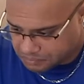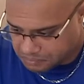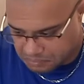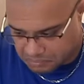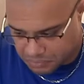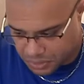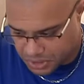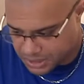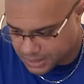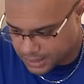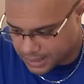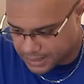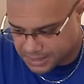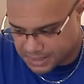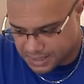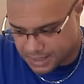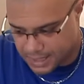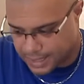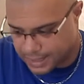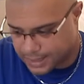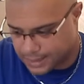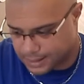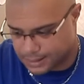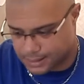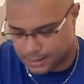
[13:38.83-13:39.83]
Besides
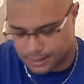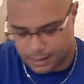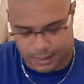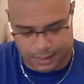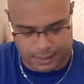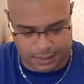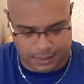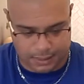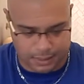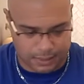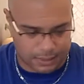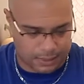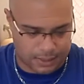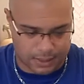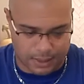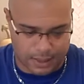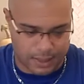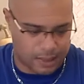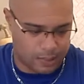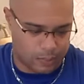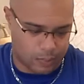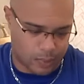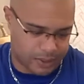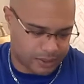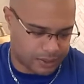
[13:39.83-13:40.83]
that, it's in
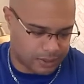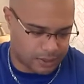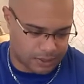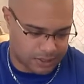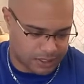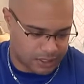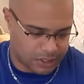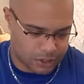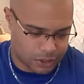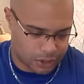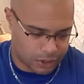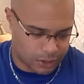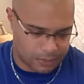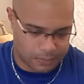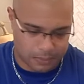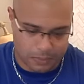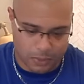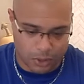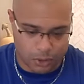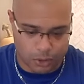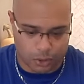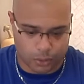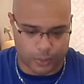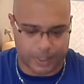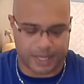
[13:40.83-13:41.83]
A1 condition.
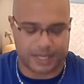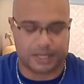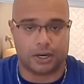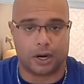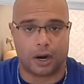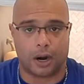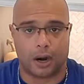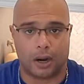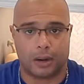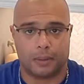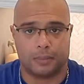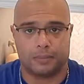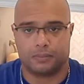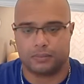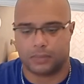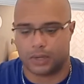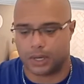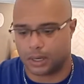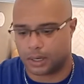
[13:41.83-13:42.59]
Great car.